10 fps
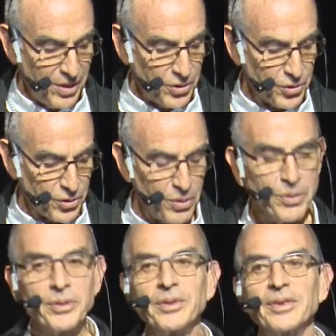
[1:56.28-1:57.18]

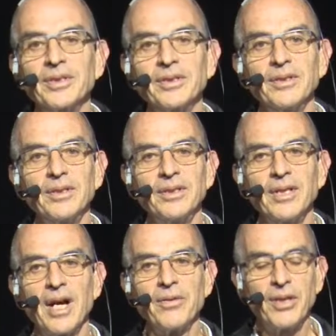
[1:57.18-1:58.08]
So
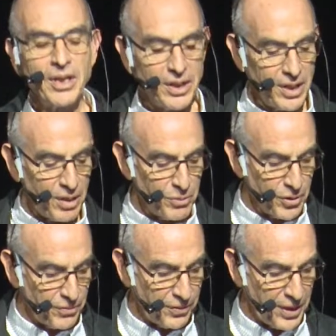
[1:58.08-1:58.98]
I think a number
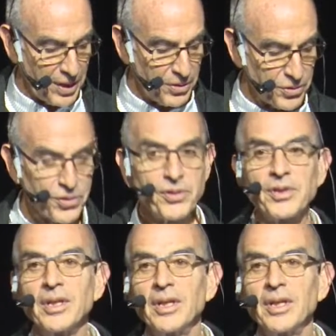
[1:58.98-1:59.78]
of things